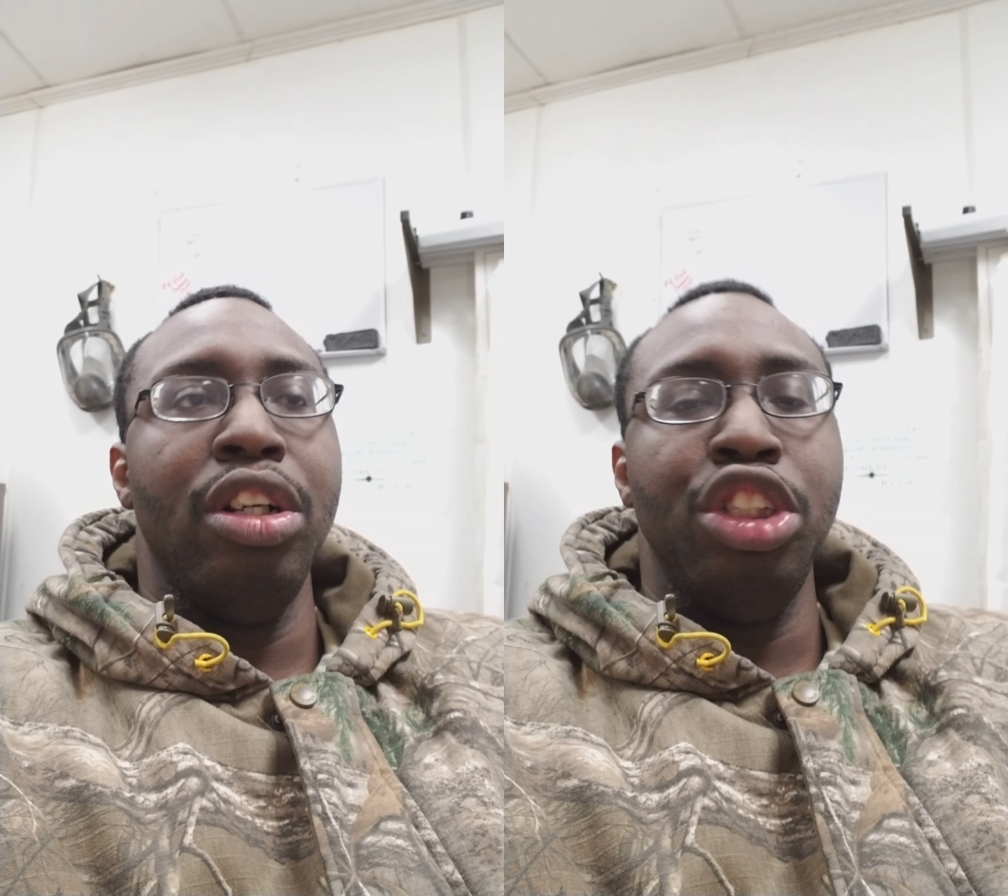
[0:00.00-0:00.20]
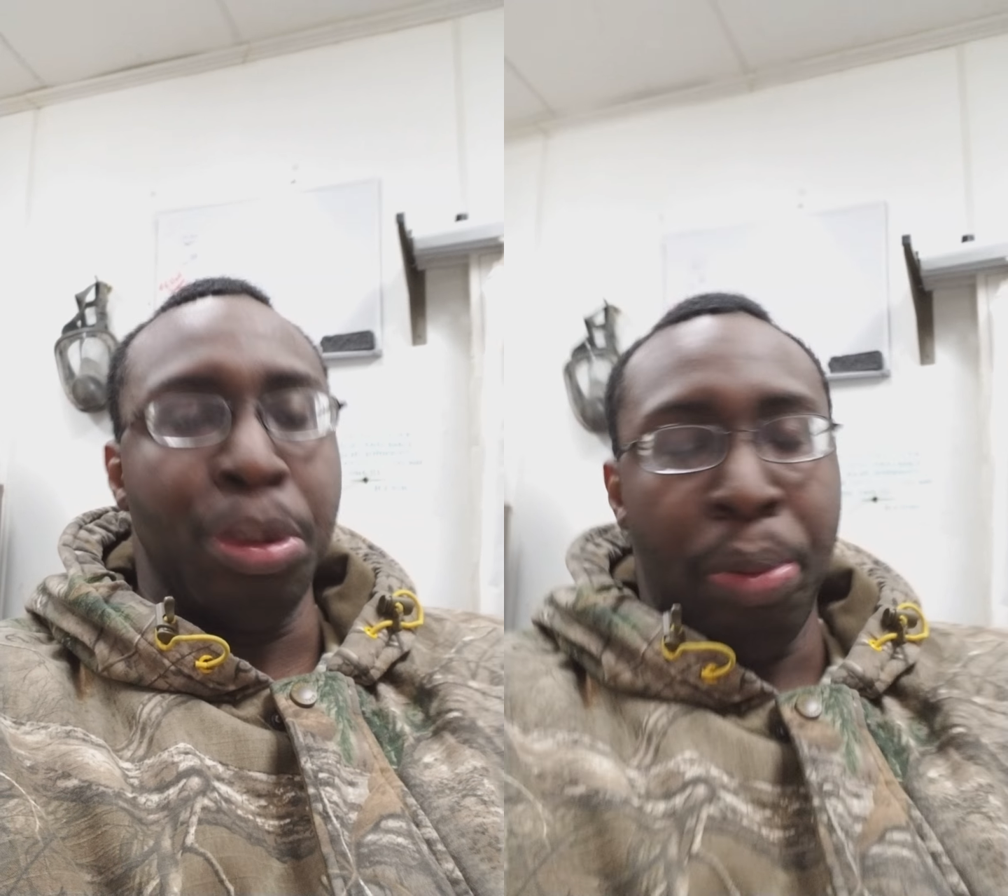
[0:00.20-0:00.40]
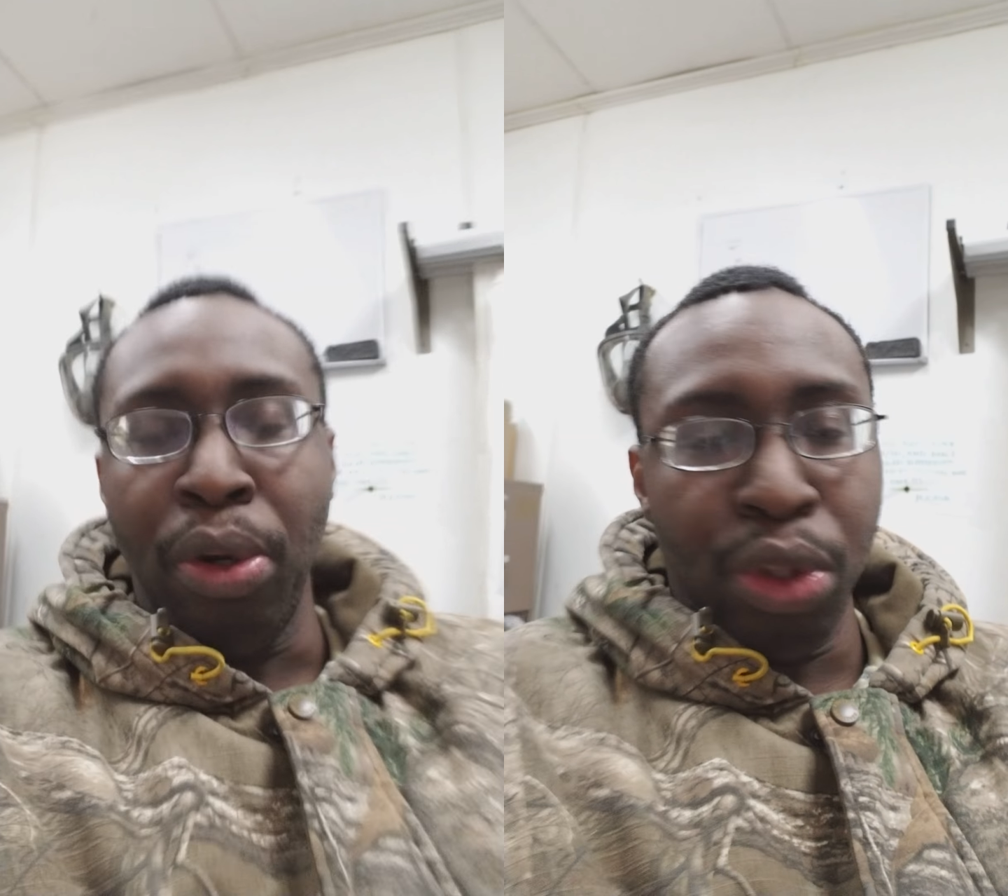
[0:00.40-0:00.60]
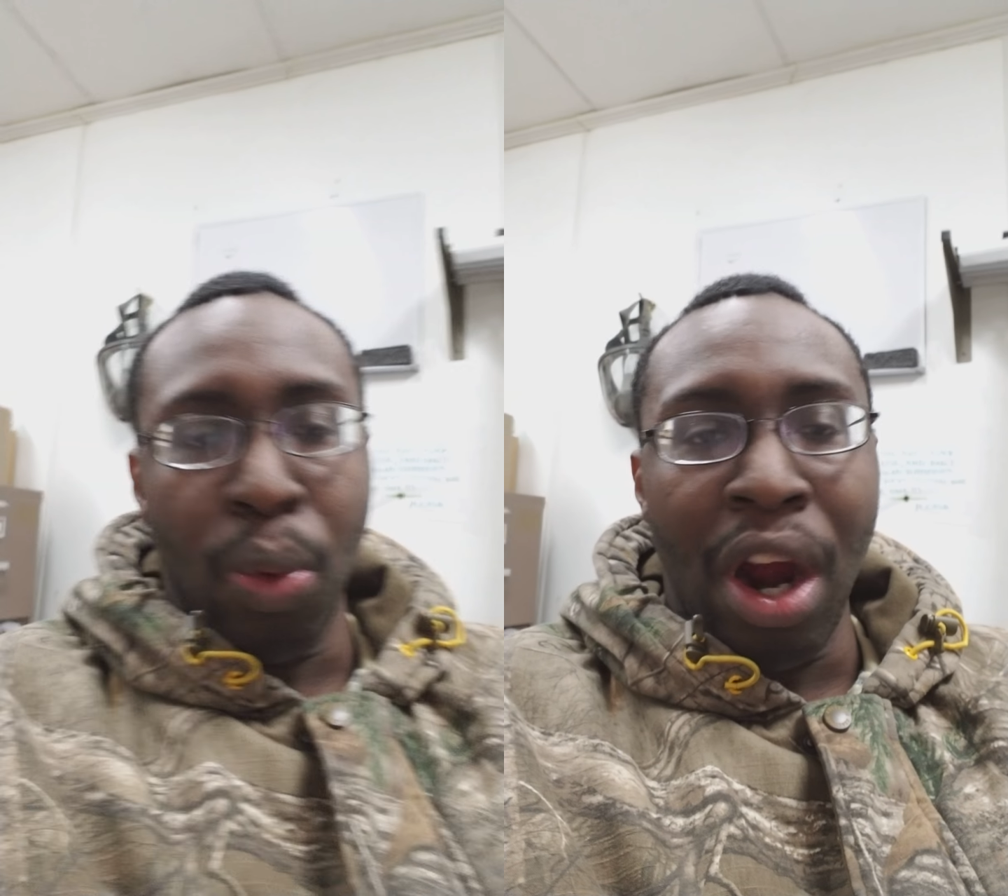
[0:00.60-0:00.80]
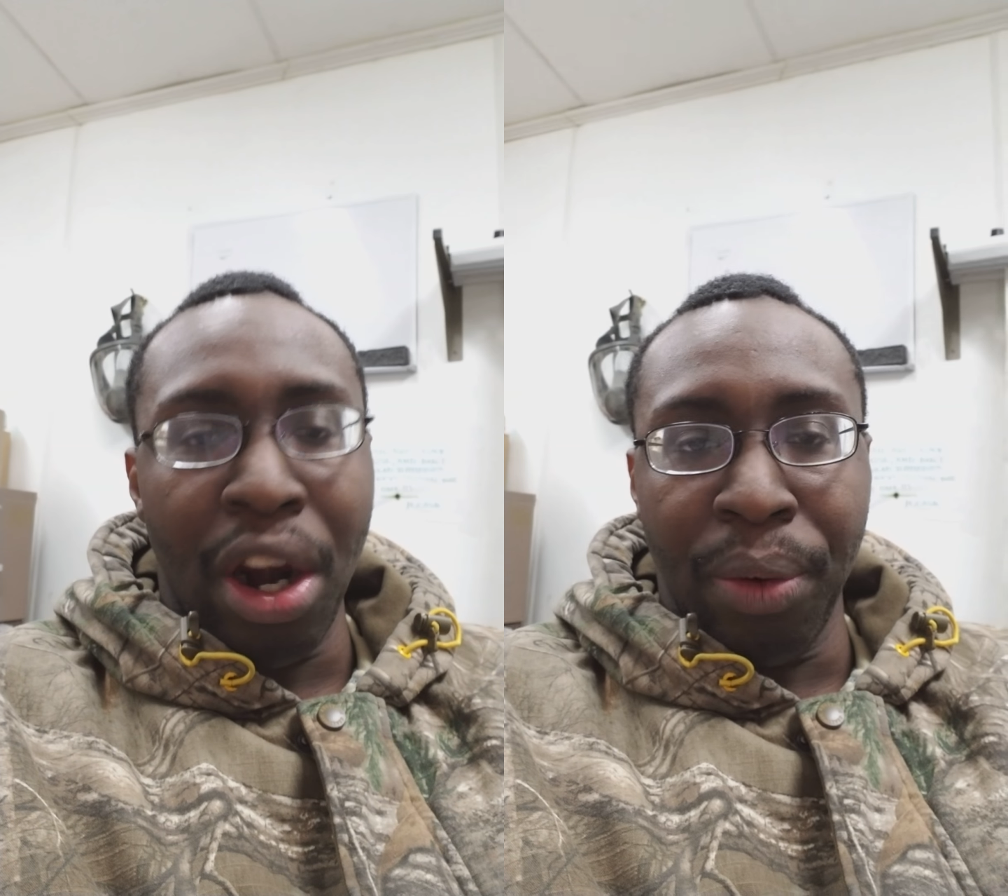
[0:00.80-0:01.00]
just pulled the
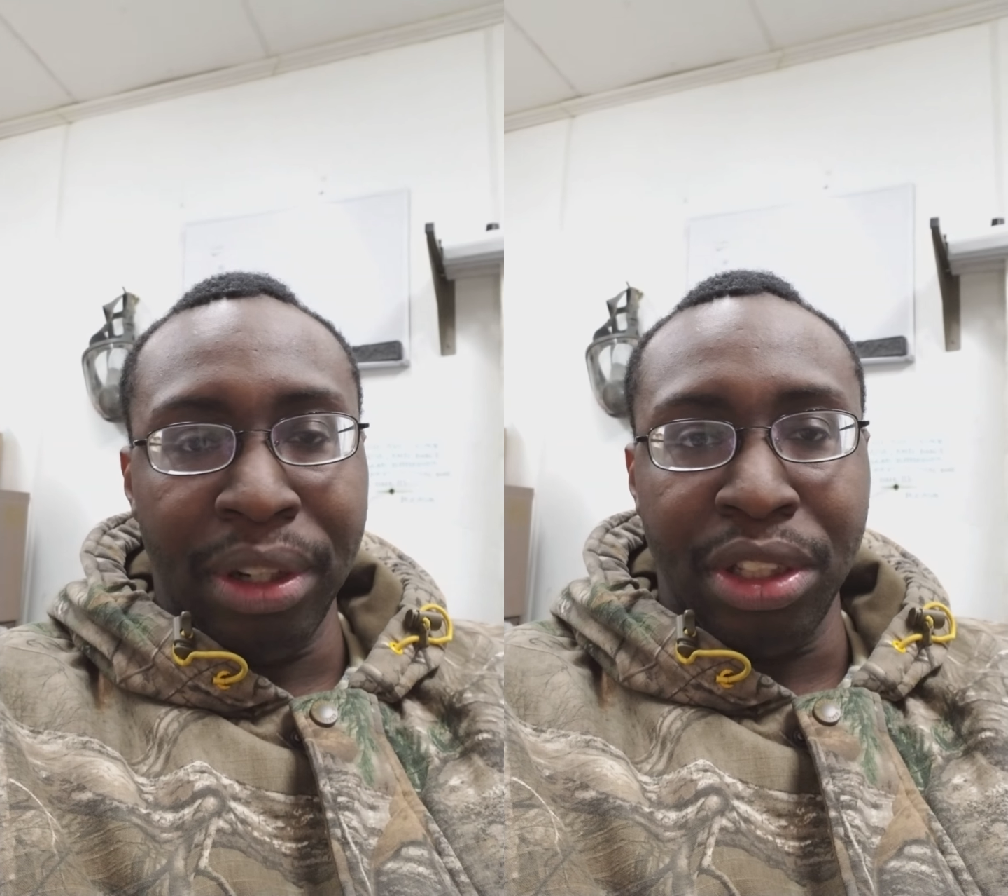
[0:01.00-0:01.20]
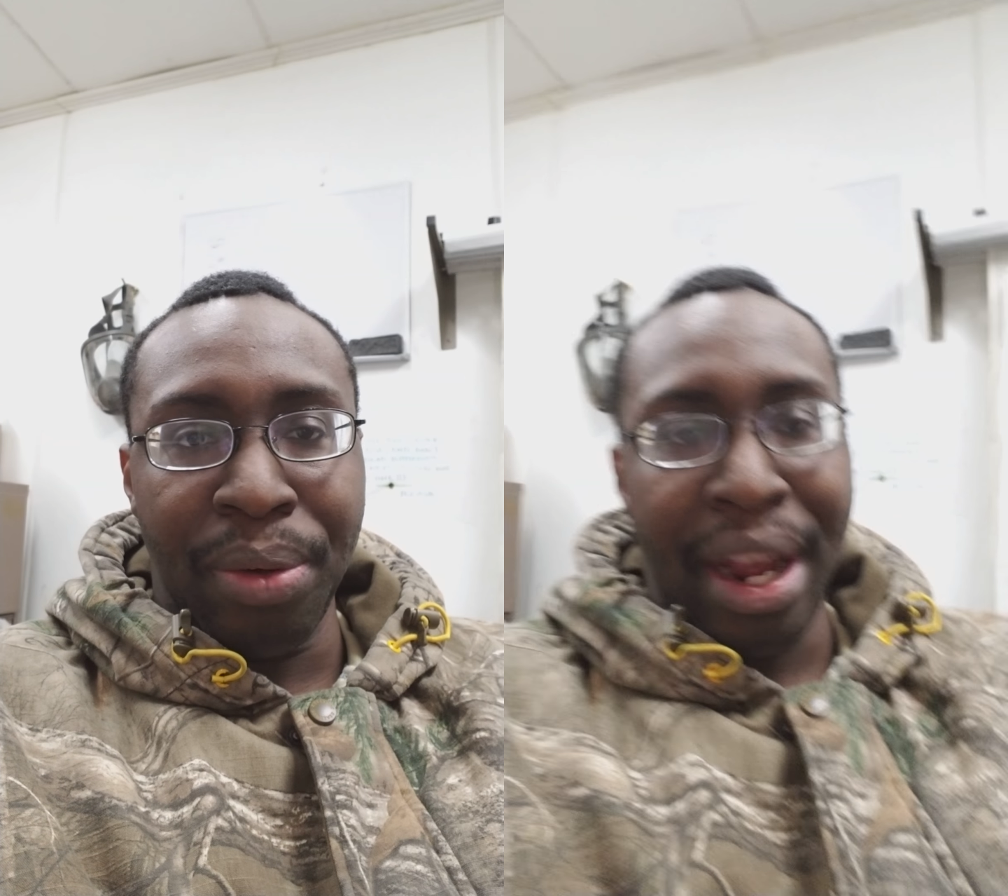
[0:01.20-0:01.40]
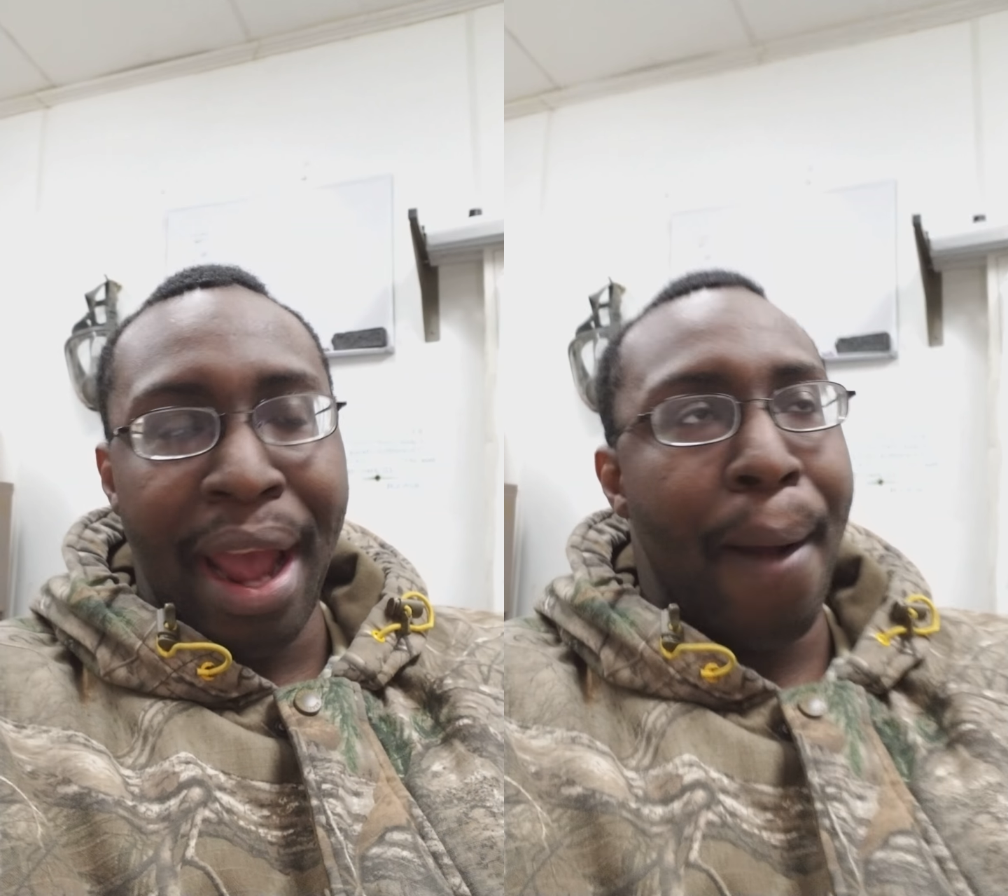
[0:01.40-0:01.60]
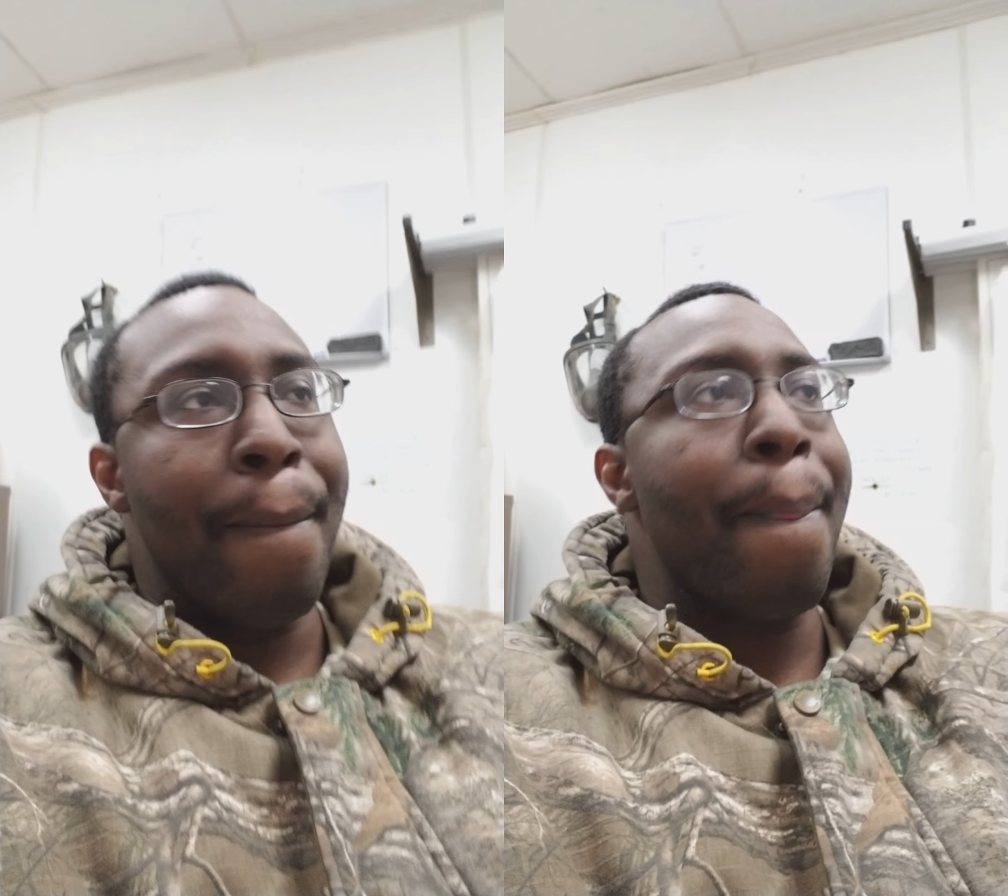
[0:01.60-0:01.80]
wire the rest of the way out.